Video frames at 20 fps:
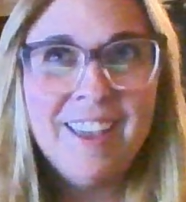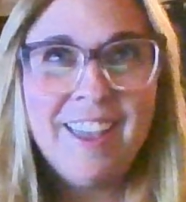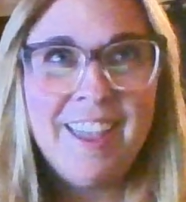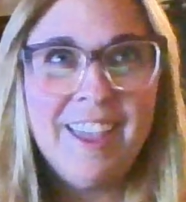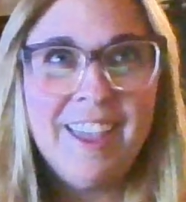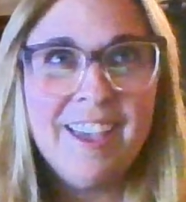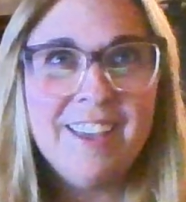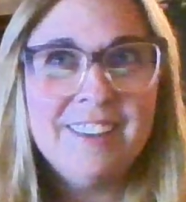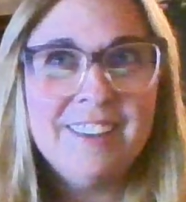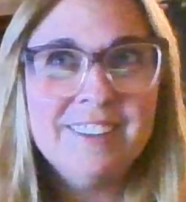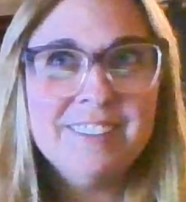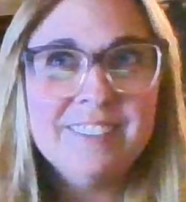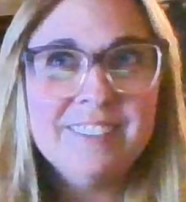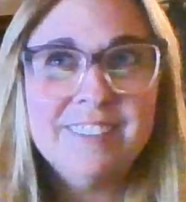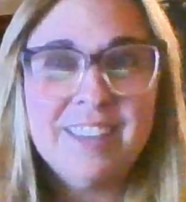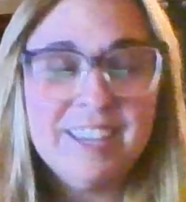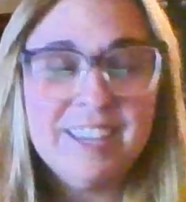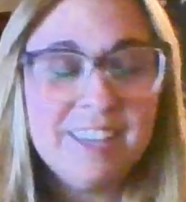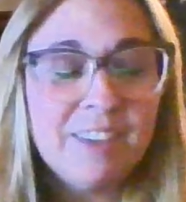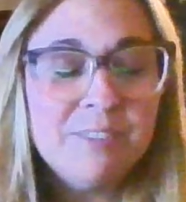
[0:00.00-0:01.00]
And
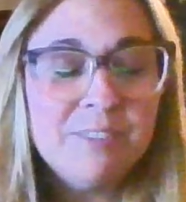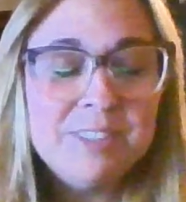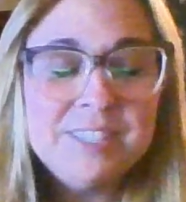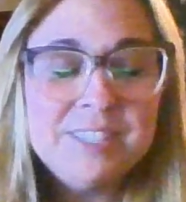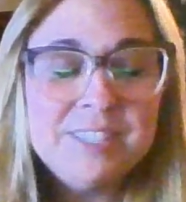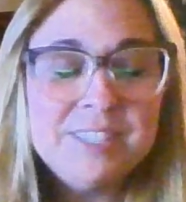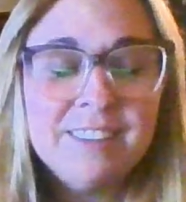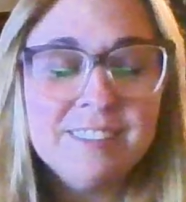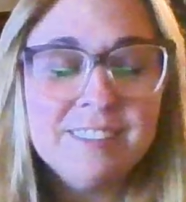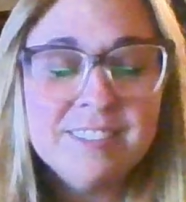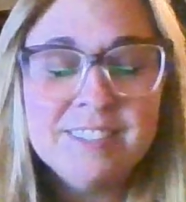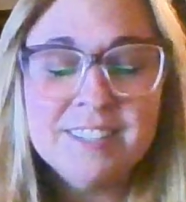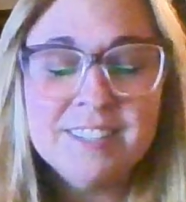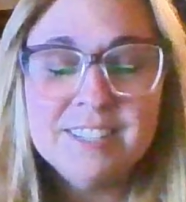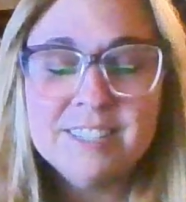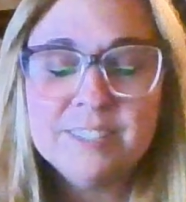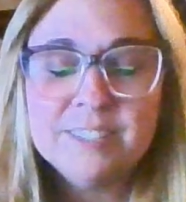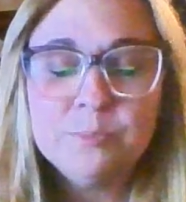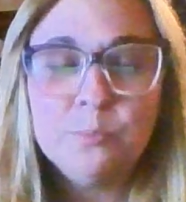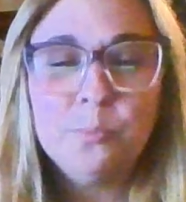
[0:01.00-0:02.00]
like Kevin's saying, this
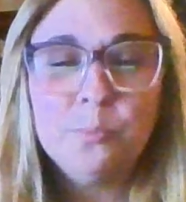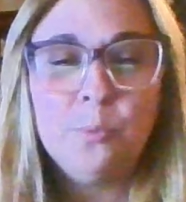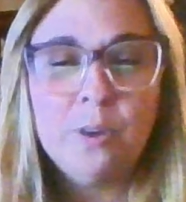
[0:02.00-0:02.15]
is